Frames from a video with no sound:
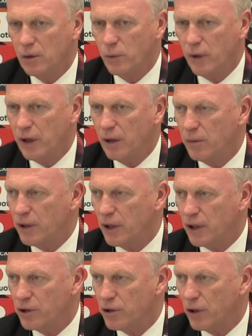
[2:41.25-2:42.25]
we
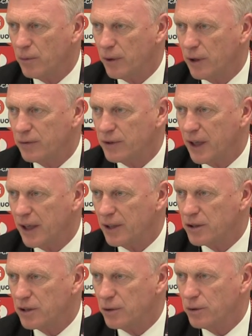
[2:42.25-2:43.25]
done a job enough to get
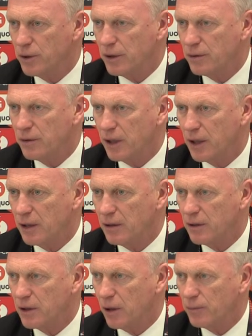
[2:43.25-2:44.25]
us through and
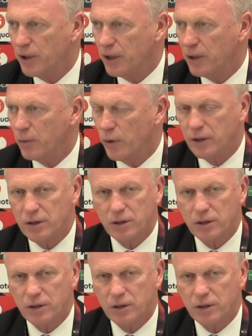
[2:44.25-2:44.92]
come here and win.